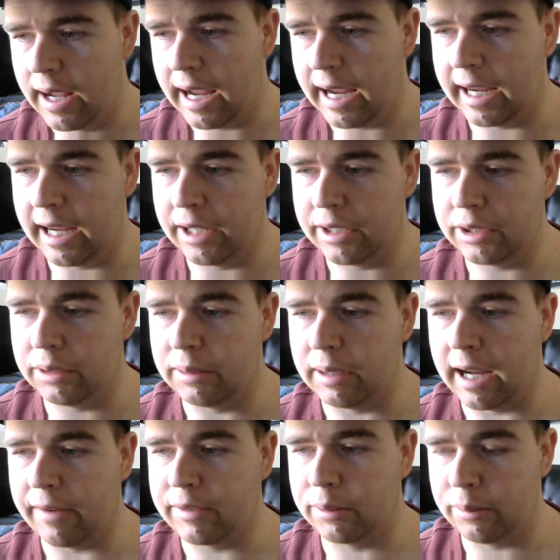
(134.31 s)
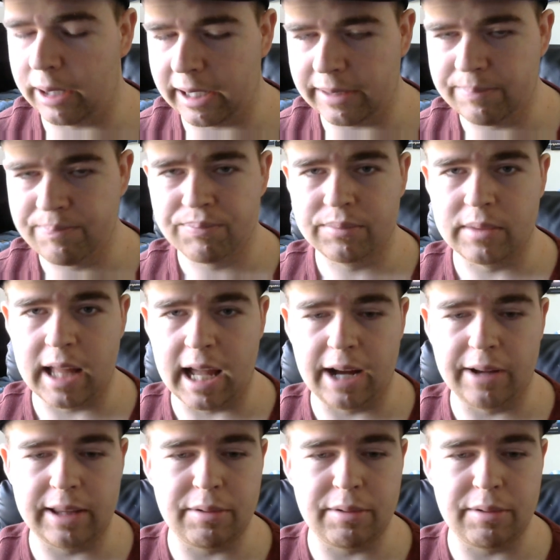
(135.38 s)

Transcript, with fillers: and you have to wait. Now,